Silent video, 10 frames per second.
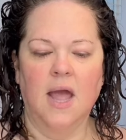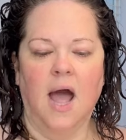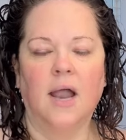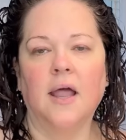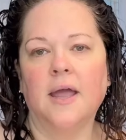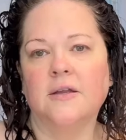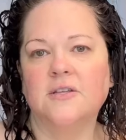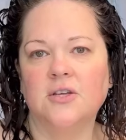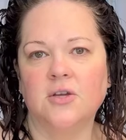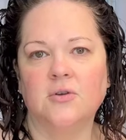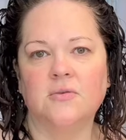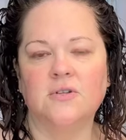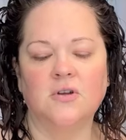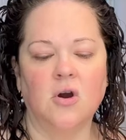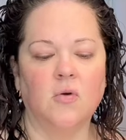I like to
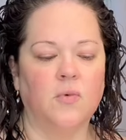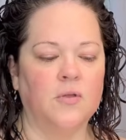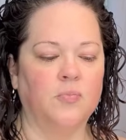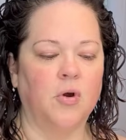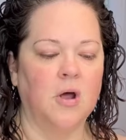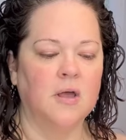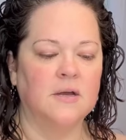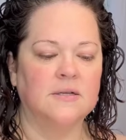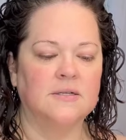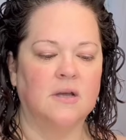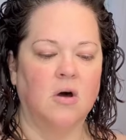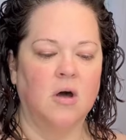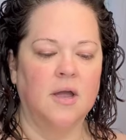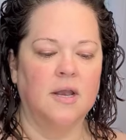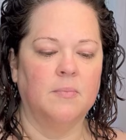start with products
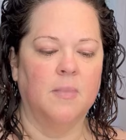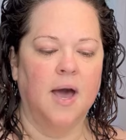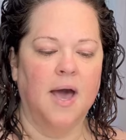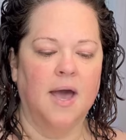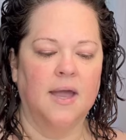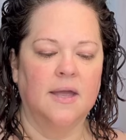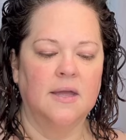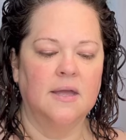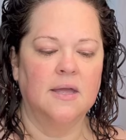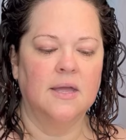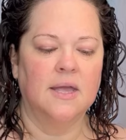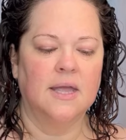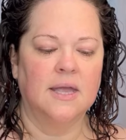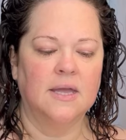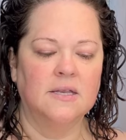on my
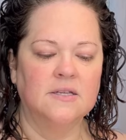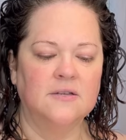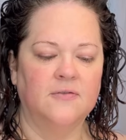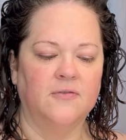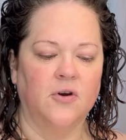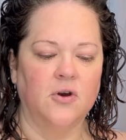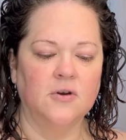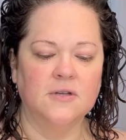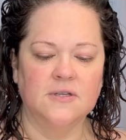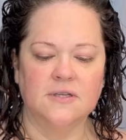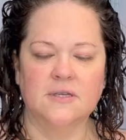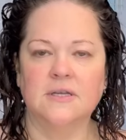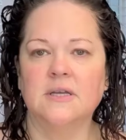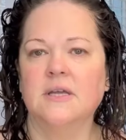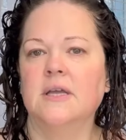ends first.
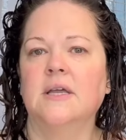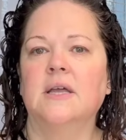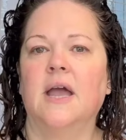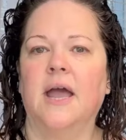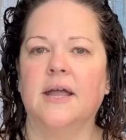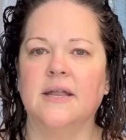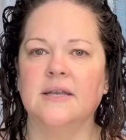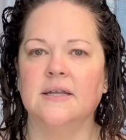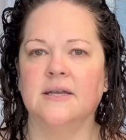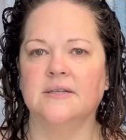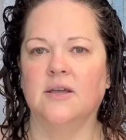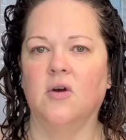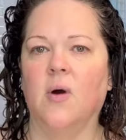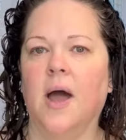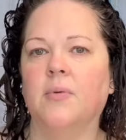And
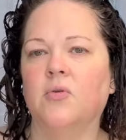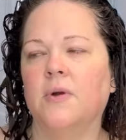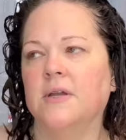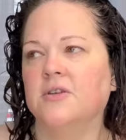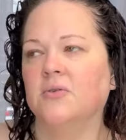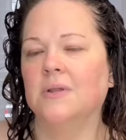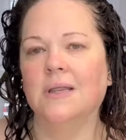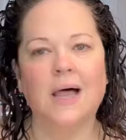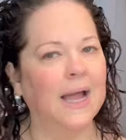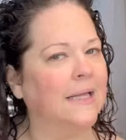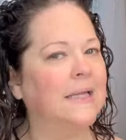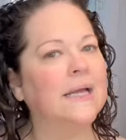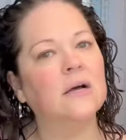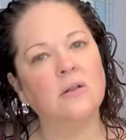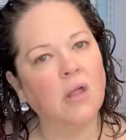so I'm going to
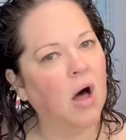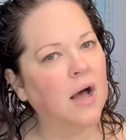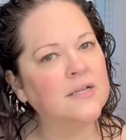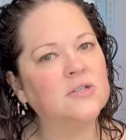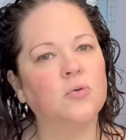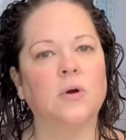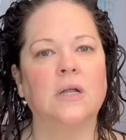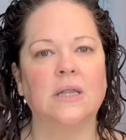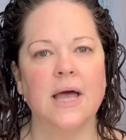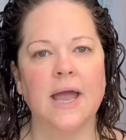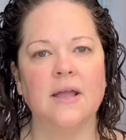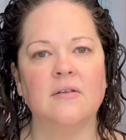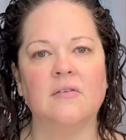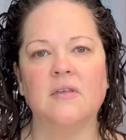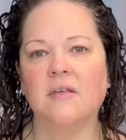lightly gloss or
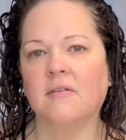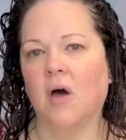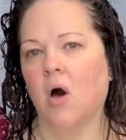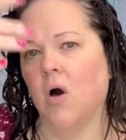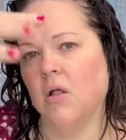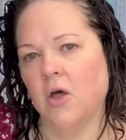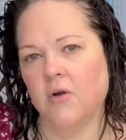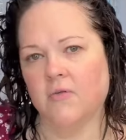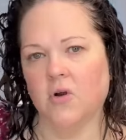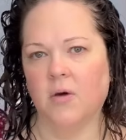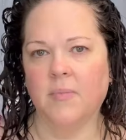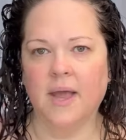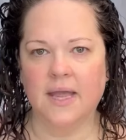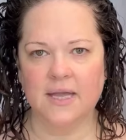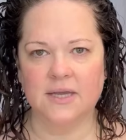glaze this all over on
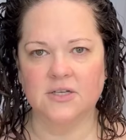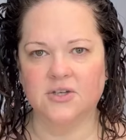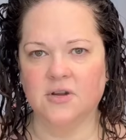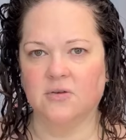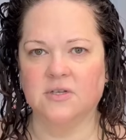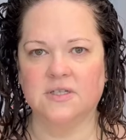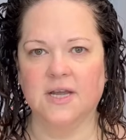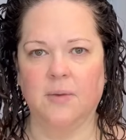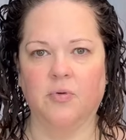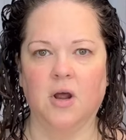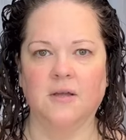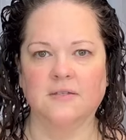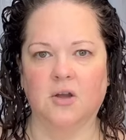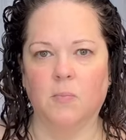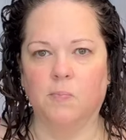my ends. You don't just take products
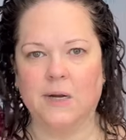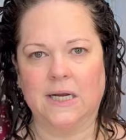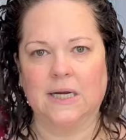and go,